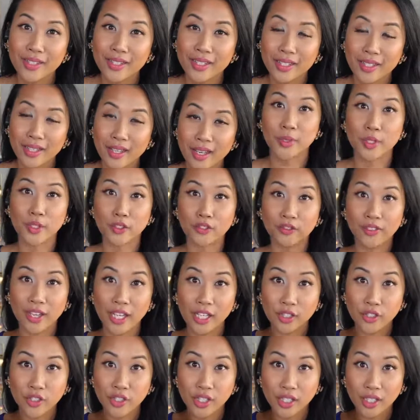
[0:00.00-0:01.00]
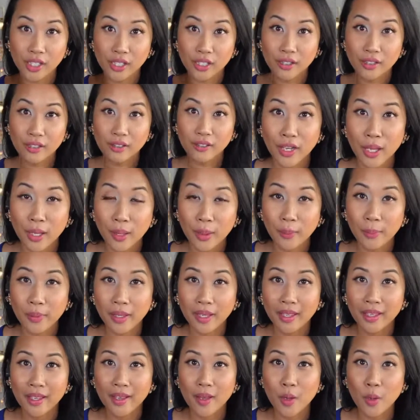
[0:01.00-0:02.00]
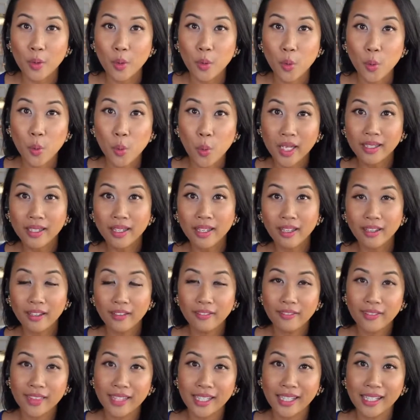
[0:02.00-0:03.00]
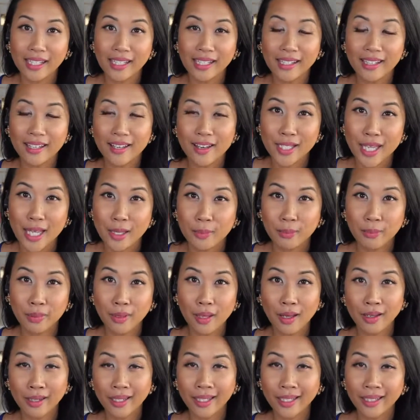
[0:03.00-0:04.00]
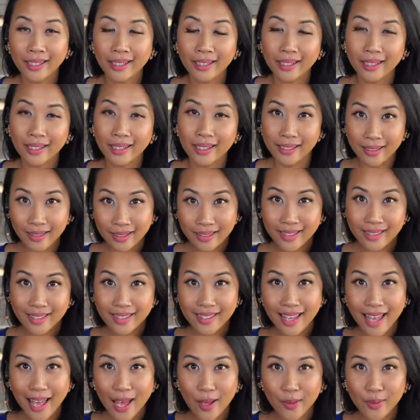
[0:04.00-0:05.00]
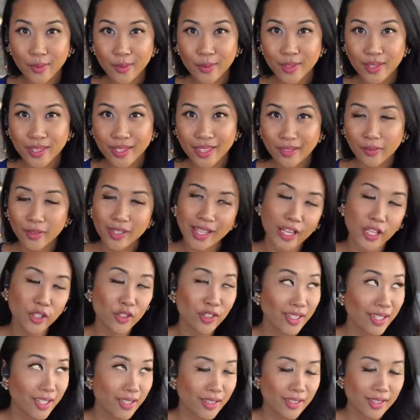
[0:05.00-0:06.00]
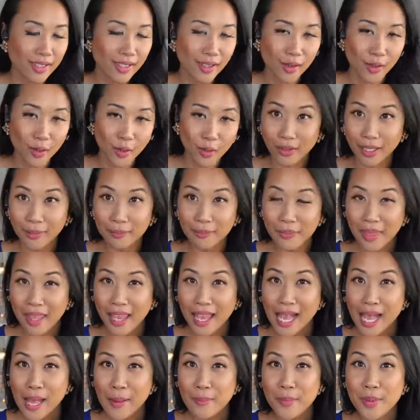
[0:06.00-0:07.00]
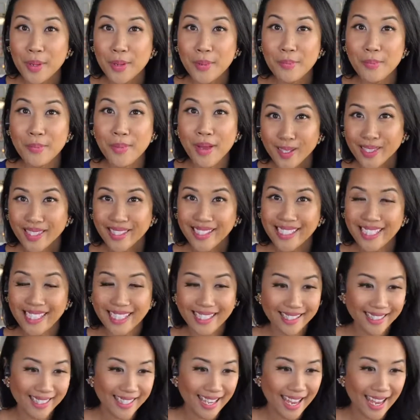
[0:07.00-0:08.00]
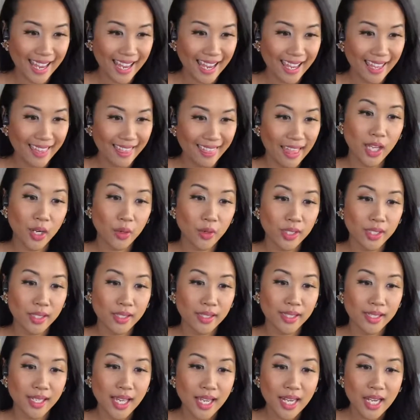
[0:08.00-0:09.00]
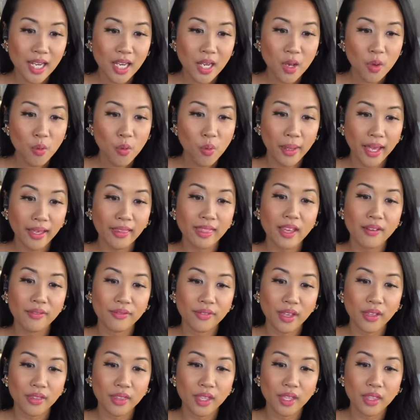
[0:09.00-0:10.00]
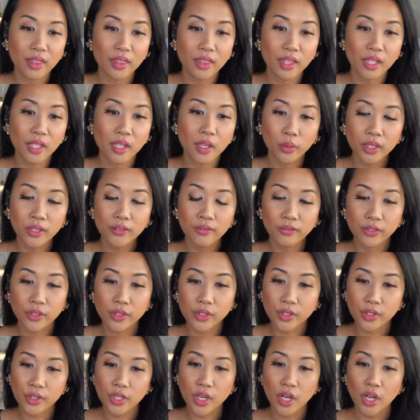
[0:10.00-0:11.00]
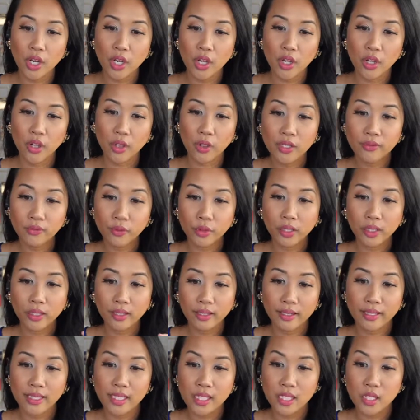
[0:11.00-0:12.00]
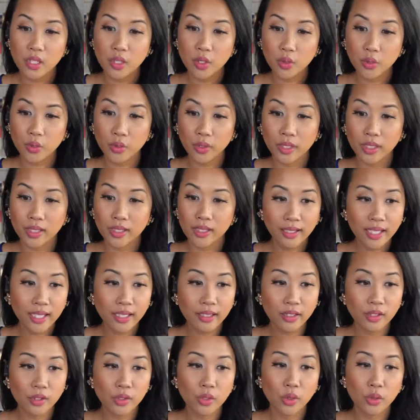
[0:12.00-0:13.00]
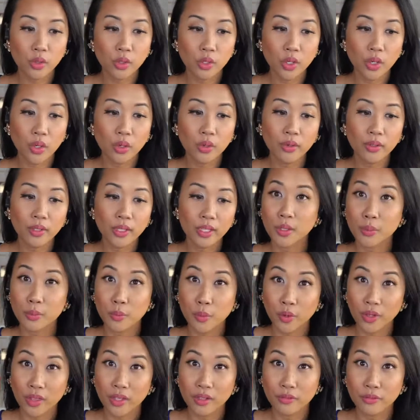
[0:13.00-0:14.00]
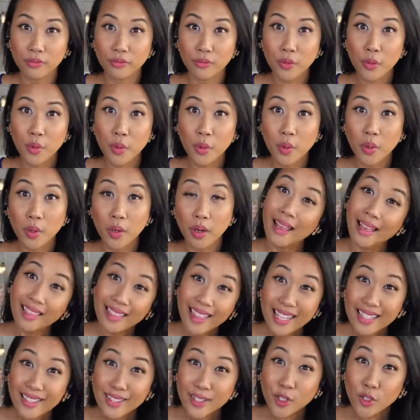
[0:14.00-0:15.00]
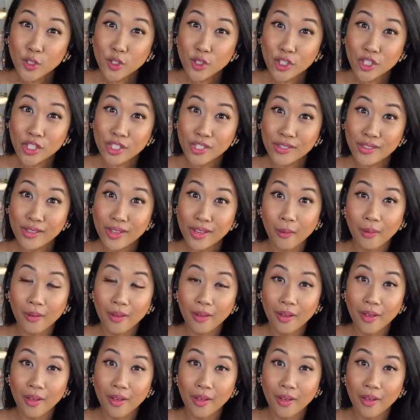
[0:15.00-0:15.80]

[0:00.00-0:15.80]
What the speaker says: observation from one of the content blogging kings out there. Actually, he's the only one. But Mike Alton is saying that there was a study a while back that found that the only first 3 to 4 click to tweets get clicked. So don't insert more than 4. That's good to know,